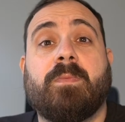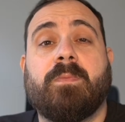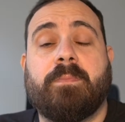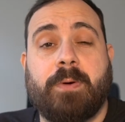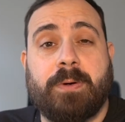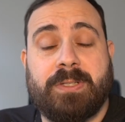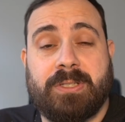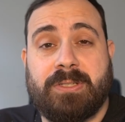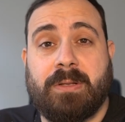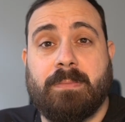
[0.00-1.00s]

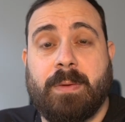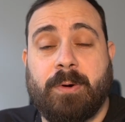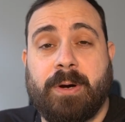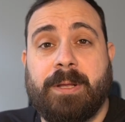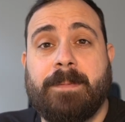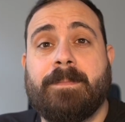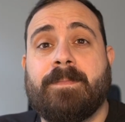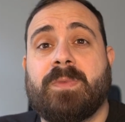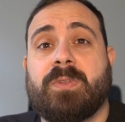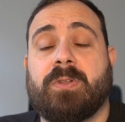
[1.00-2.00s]
persistent memory,
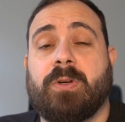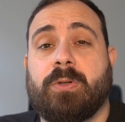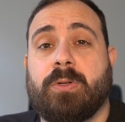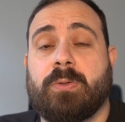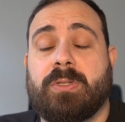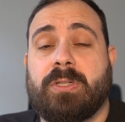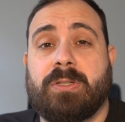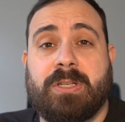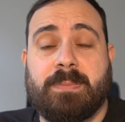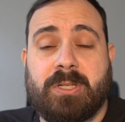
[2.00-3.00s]
so they're used in a
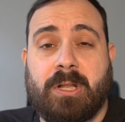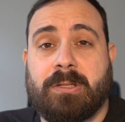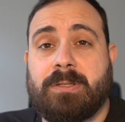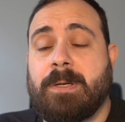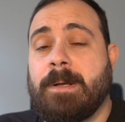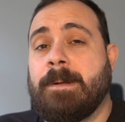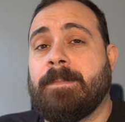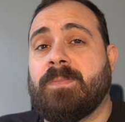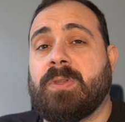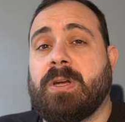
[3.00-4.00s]
DIMM slot,
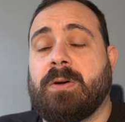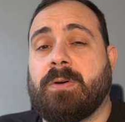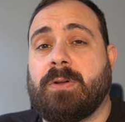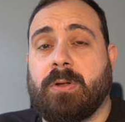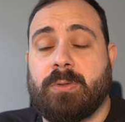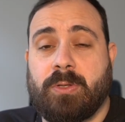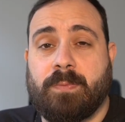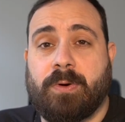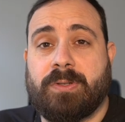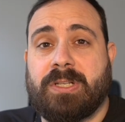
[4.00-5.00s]
and they're close to the
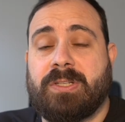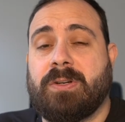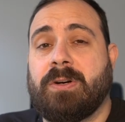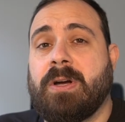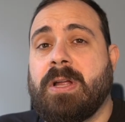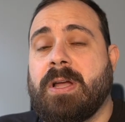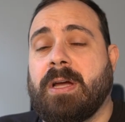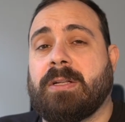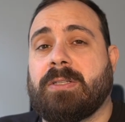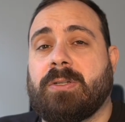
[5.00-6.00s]
processor,
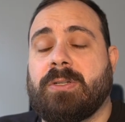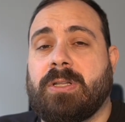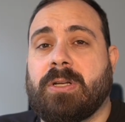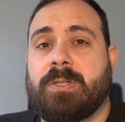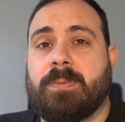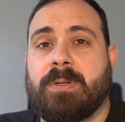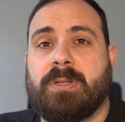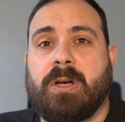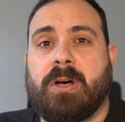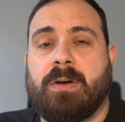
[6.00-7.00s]
and also the announcement
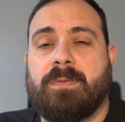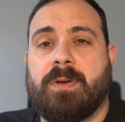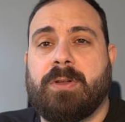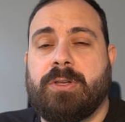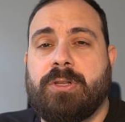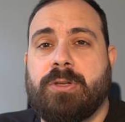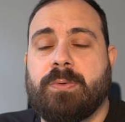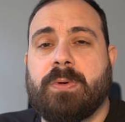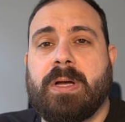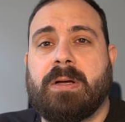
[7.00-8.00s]
of a
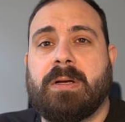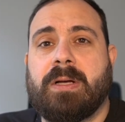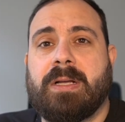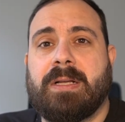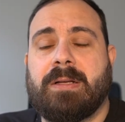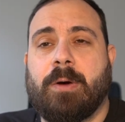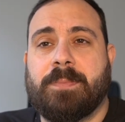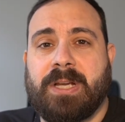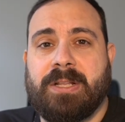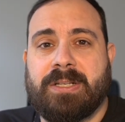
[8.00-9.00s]
new
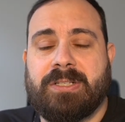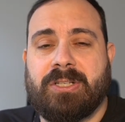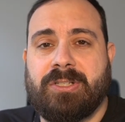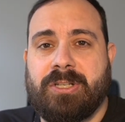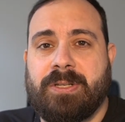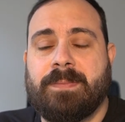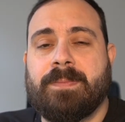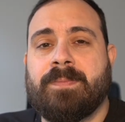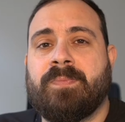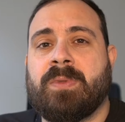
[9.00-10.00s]
Optane SSD.
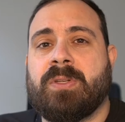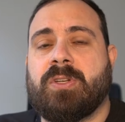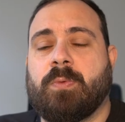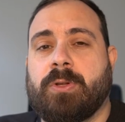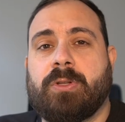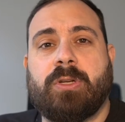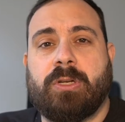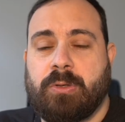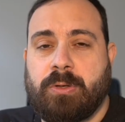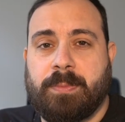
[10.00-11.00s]
So we're not going
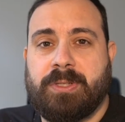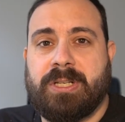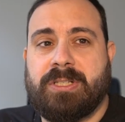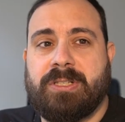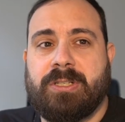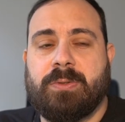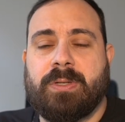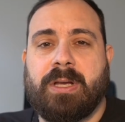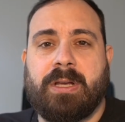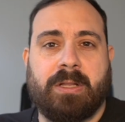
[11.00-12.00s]
to talk about the SSD
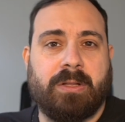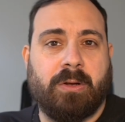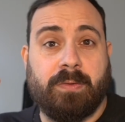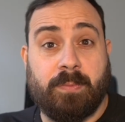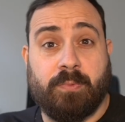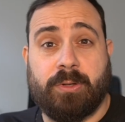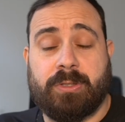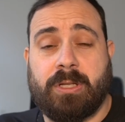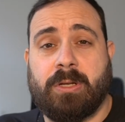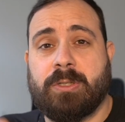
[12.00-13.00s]
today, and all of the
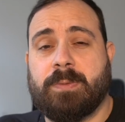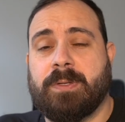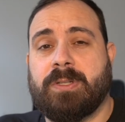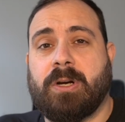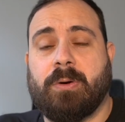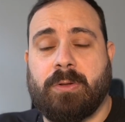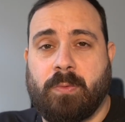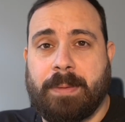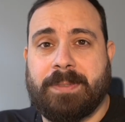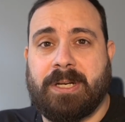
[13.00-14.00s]
product announcements are on our
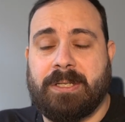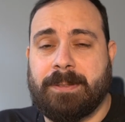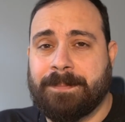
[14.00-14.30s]
website,